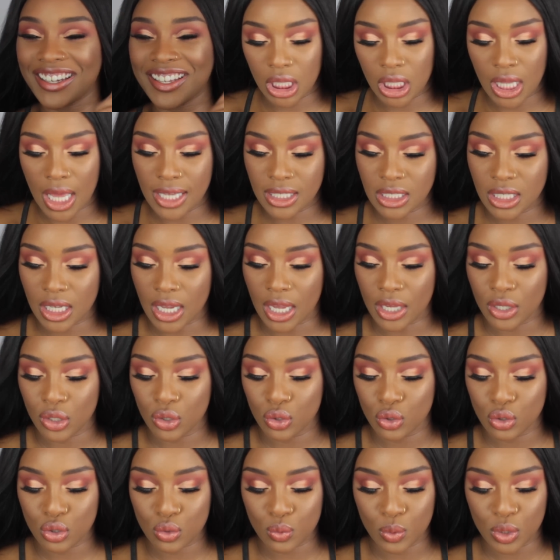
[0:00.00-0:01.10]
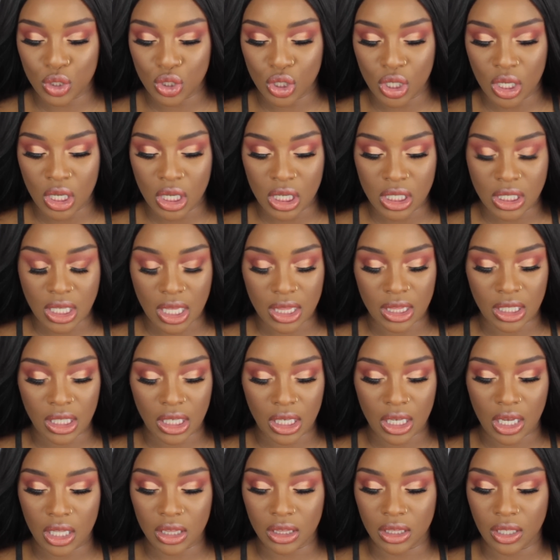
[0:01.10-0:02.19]
The last thing I use, which is
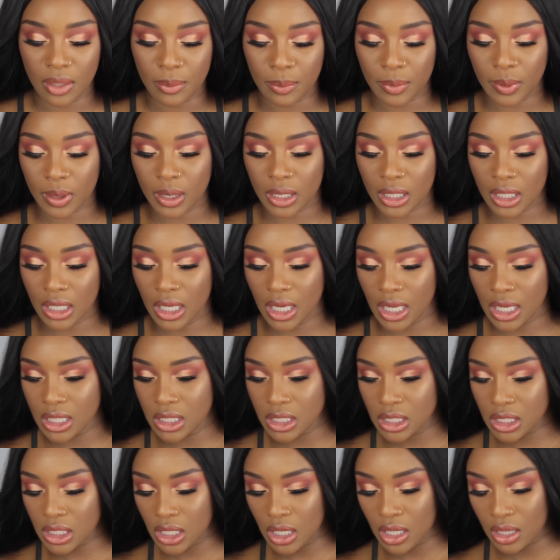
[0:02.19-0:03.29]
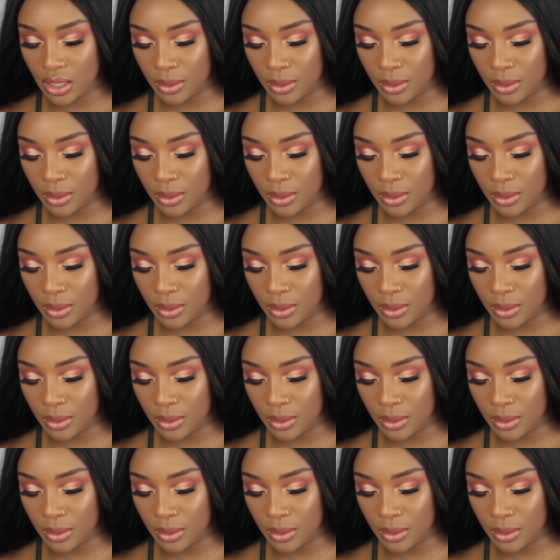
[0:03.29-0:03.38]
the lip kit.